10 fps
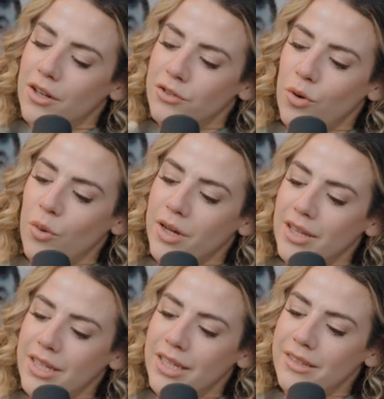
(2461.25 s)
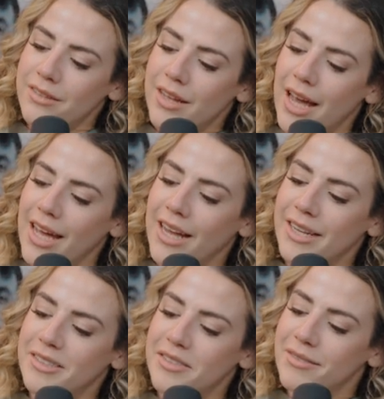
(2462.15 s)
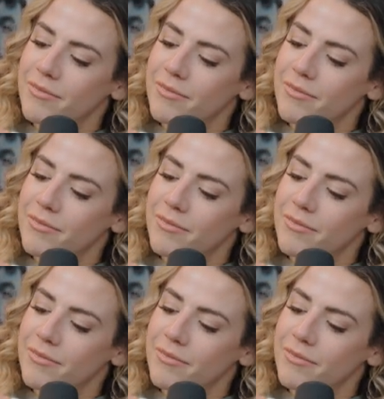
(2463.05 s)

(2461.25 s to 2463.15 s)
also oiliness, and